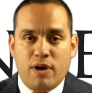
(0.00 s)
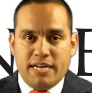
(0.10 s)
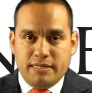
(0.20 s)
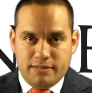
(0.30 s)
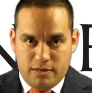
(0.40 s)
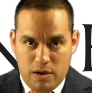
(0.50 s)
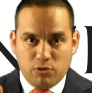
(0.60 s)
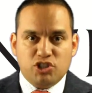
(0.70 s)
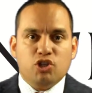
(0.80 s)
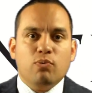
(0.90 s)
Ready? I
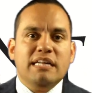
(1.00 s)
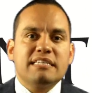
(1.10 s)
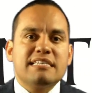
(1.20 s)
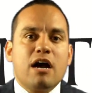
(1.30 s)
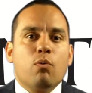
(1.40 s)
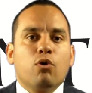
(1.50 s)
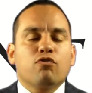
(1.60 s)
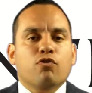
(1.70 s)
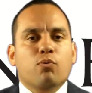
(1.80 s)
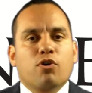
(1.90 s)
want you to write this down
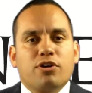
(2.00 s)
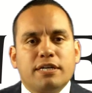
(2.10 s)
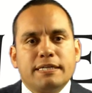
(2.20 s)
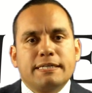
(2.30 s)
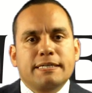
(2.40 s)
word for word.